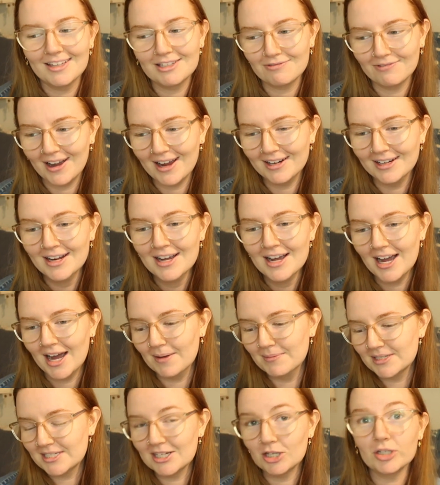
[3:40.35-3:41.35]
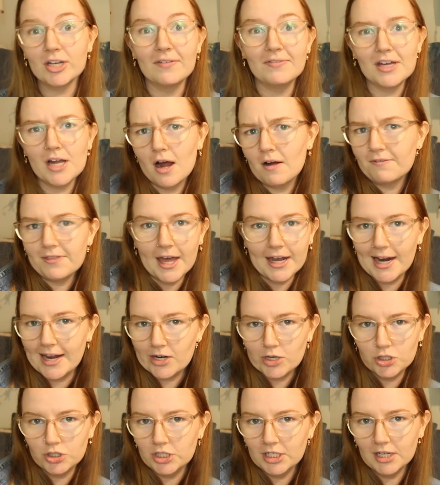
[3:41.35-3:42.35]
that's fine. I'm still giving off that
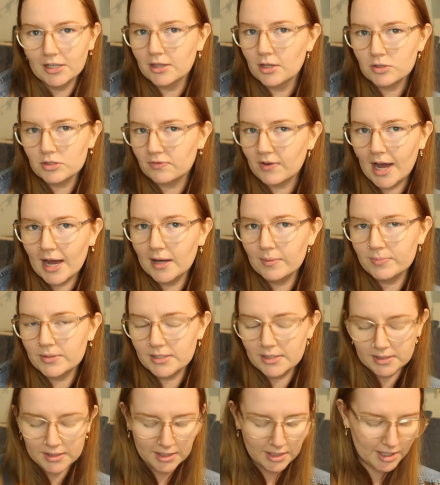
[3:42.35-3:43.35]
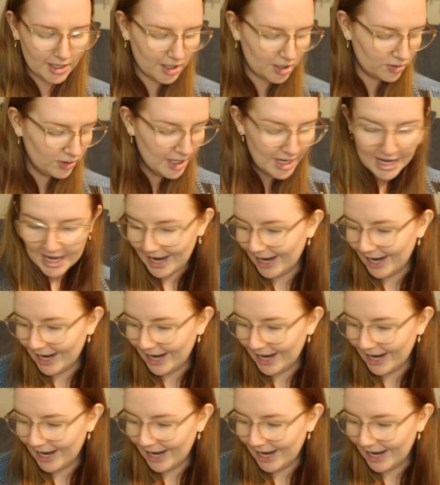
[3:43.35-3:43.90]
energy and those vibes, you know?